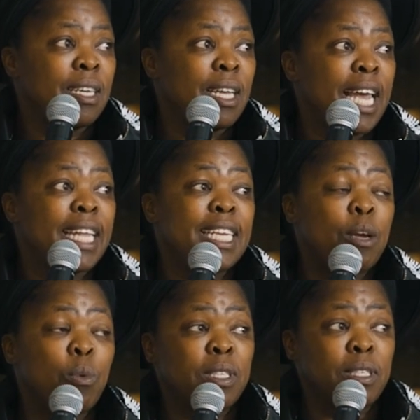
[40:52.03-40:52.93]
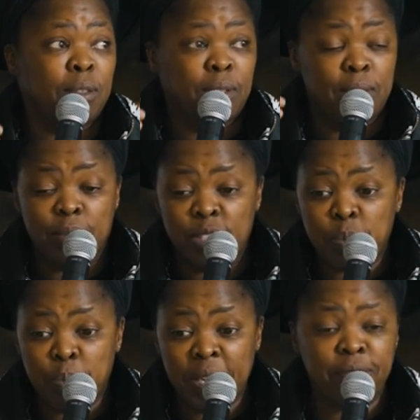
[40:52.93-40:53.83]
And they will
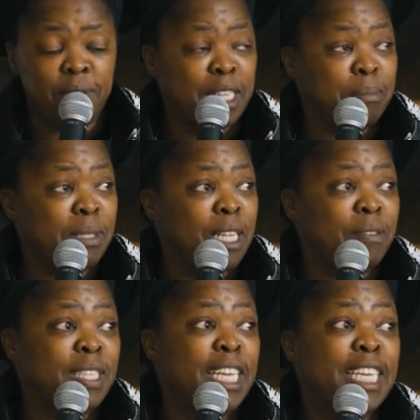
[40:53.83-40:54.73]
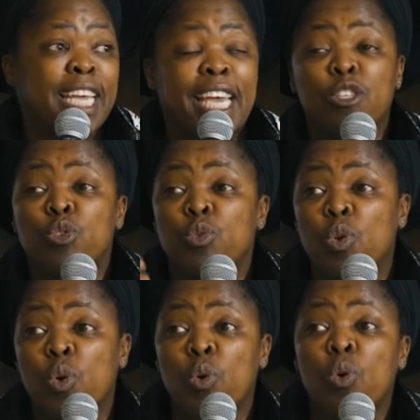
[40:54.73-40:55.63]
speak for themselves and they get to
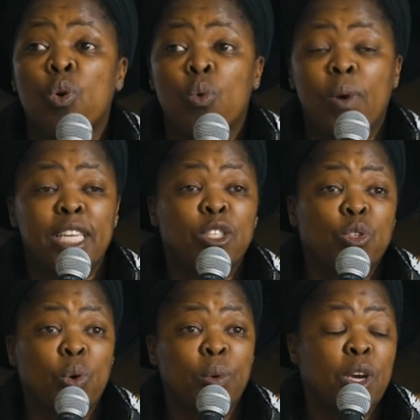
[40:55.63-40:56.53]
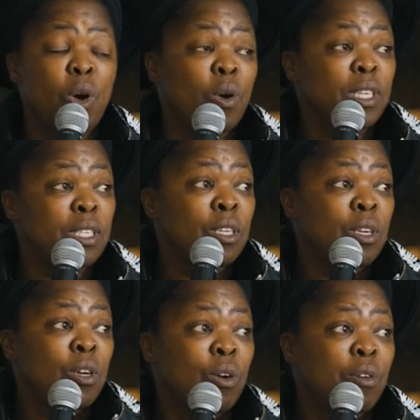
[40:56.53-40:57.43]
know what is going on
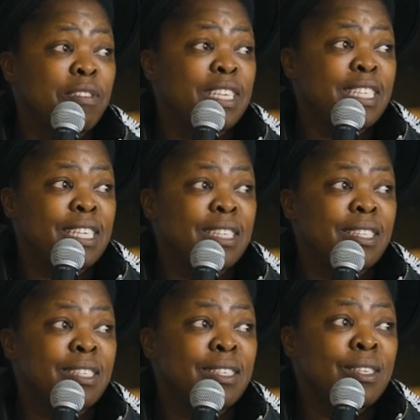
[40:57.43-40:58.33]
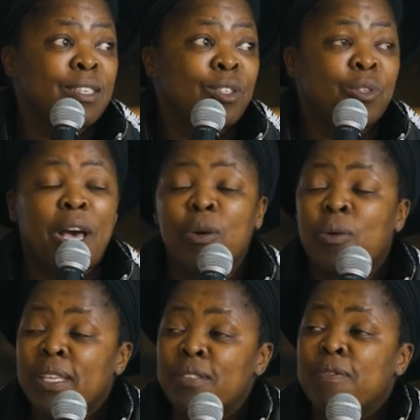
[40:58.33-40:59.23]
overseas. So I
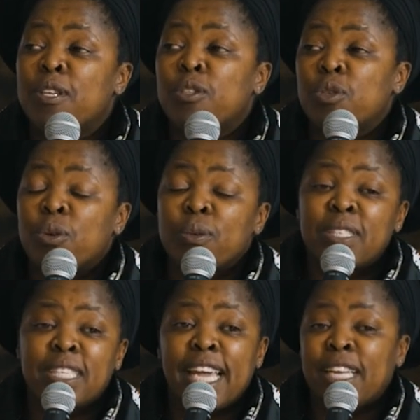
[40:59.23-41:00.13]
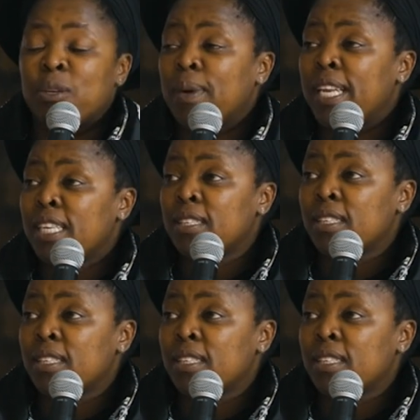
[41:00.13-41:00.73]
always feel so sad when